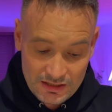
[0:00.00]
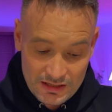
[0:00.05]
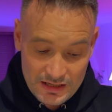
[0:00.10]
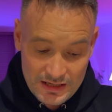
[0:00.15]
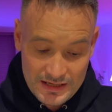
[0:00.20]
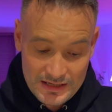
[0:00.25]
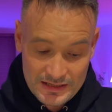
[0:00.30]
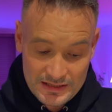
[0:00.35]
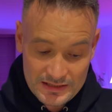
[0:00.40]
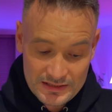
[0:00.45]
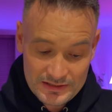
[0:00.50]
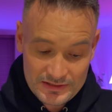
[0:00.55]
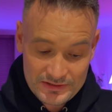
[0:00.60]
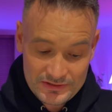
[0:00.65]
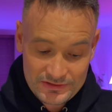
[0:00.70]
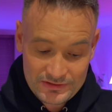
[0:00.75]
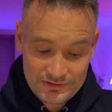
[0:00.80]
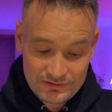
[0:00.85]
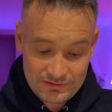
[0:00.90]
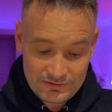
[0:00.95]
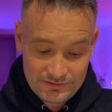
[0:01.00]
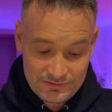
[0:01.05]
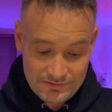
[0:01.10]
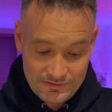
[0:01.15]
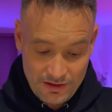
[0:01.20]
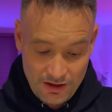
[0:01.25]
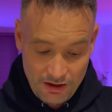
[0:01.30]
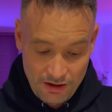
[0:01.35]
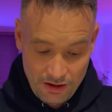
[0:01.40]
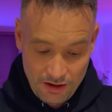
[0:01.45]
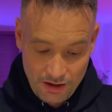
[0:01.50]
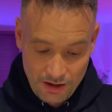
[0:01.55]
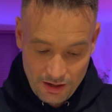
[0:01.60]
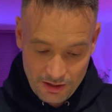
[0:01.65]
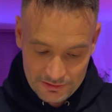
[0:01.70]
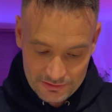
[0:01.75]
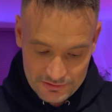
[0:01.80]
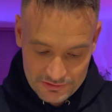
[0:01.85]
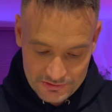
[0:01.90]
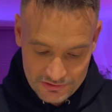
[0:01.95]
is the
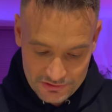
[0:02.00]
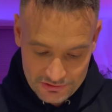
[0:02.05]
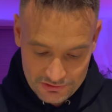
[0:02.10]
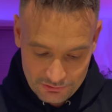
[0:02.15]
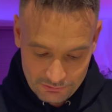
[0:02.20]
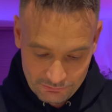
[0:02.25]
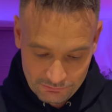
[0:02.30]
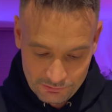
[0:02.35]
highest of